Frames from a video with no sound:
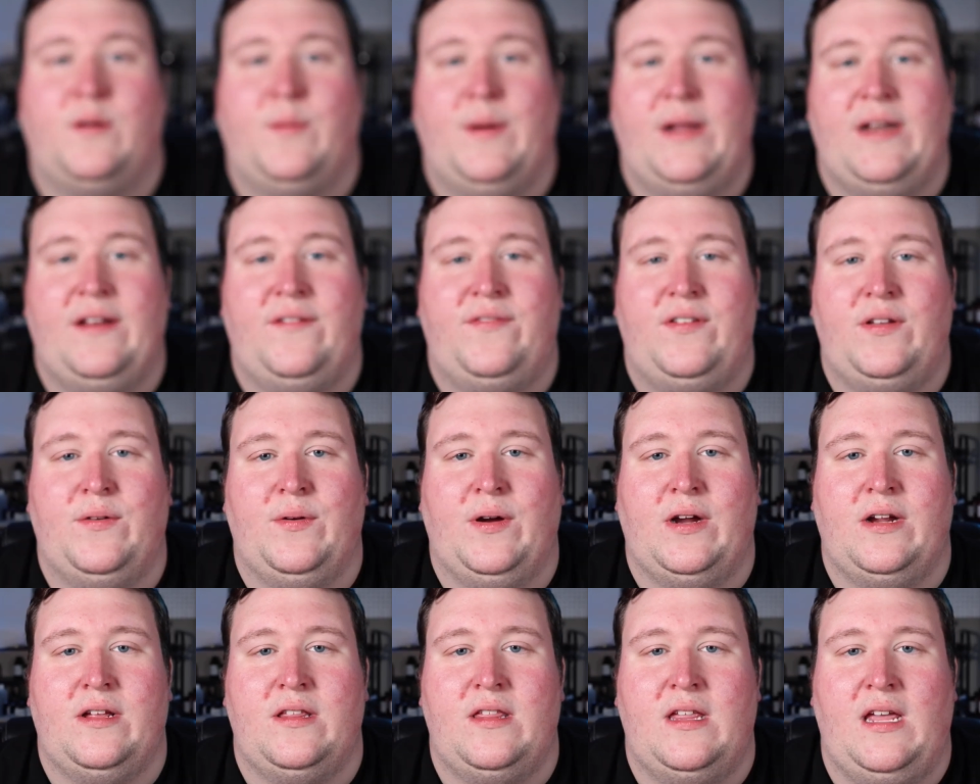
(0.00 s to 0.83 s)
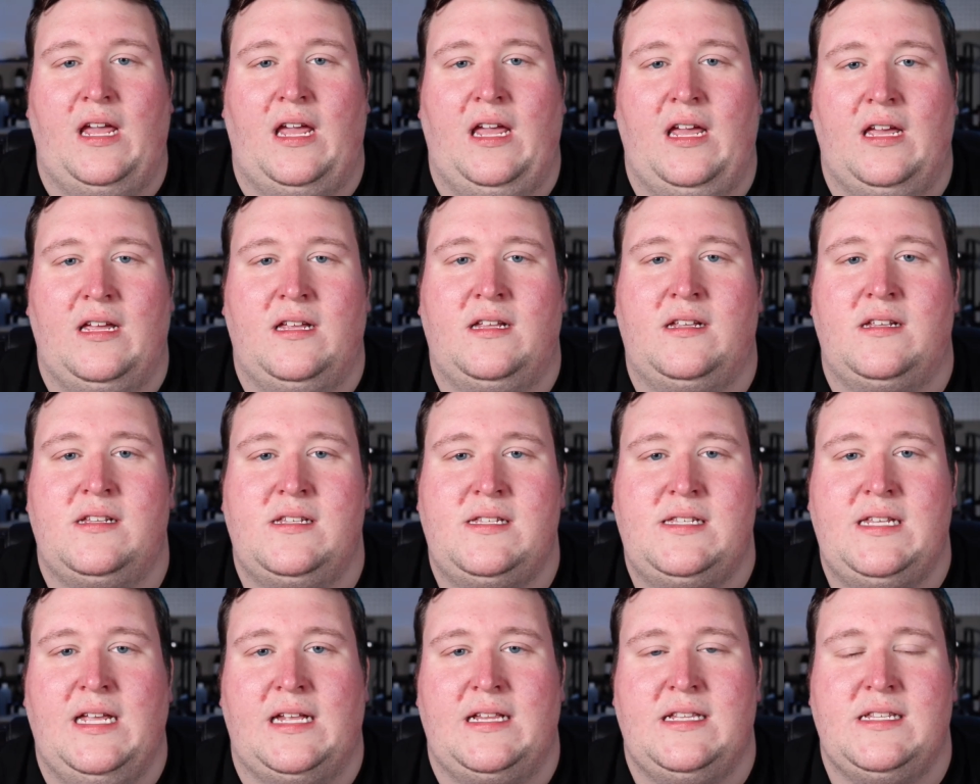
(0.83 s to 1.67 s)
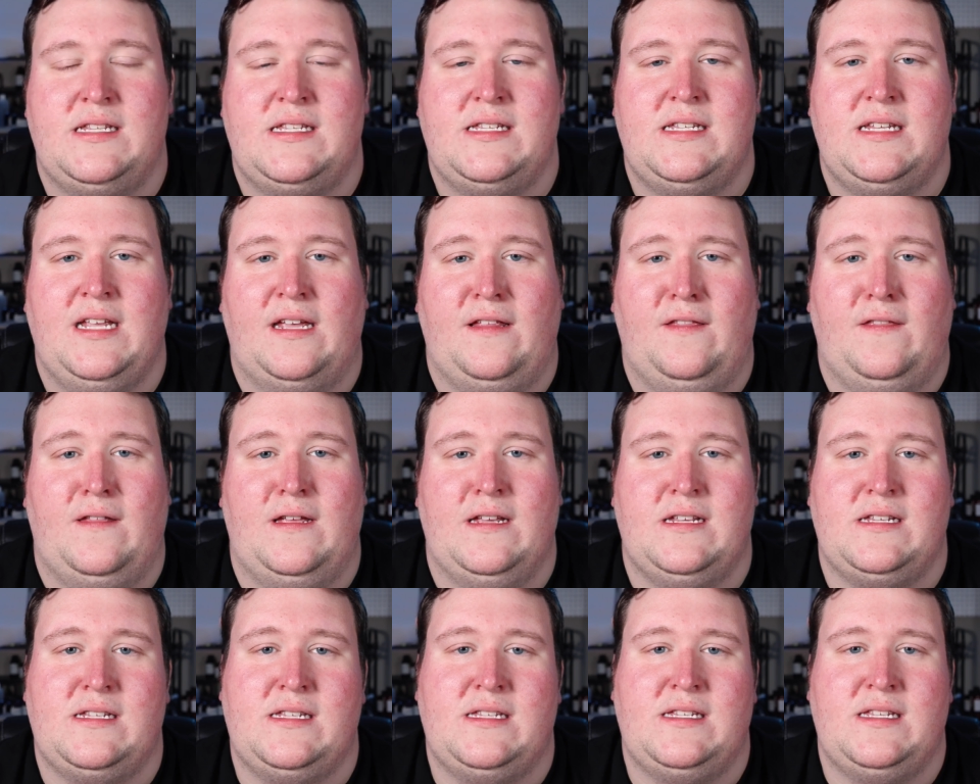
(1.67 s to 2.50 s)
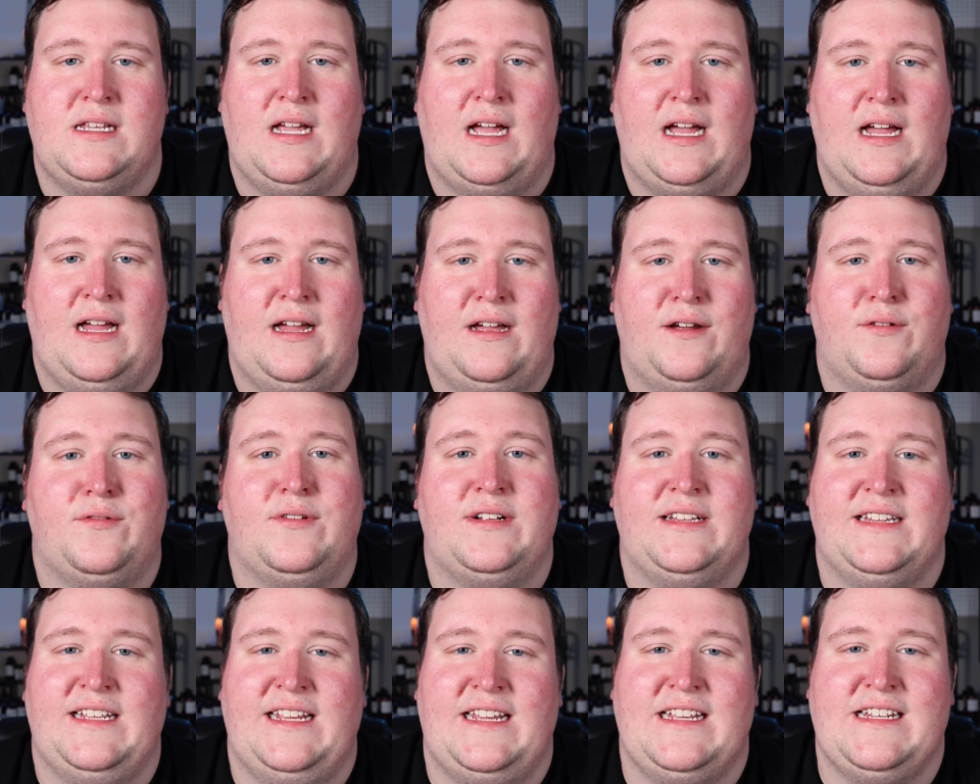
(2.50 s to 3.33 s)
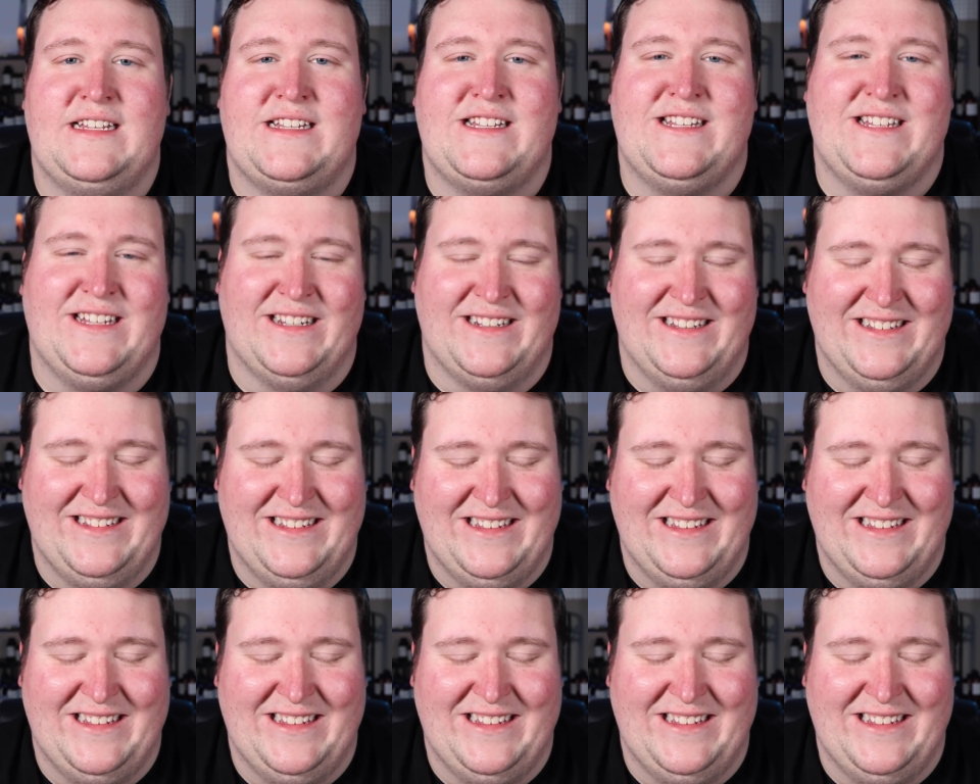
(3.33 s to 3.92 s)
quite a few earthy scents in this release.